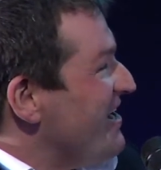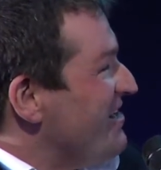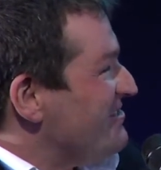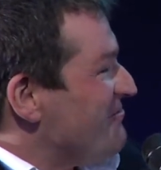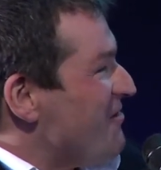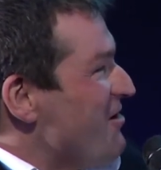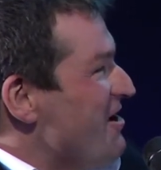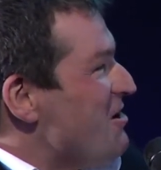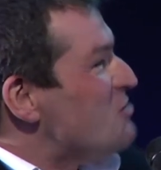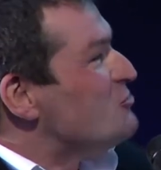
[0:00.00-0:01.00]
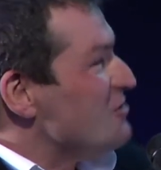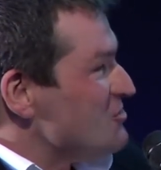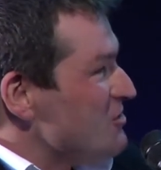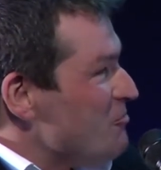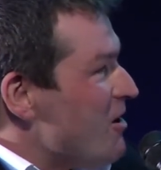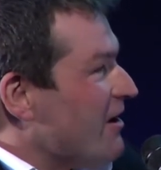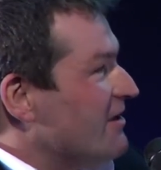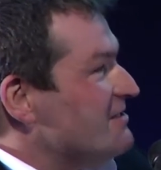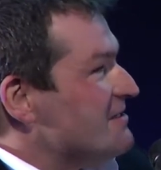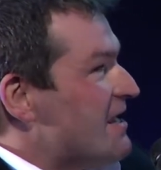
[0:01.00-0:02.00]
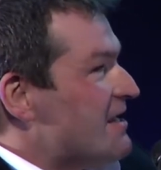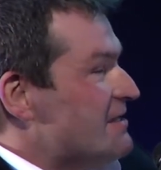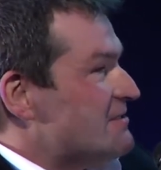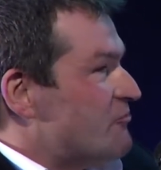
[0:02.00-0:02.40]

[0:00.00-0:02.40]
is a very traditional market, and it's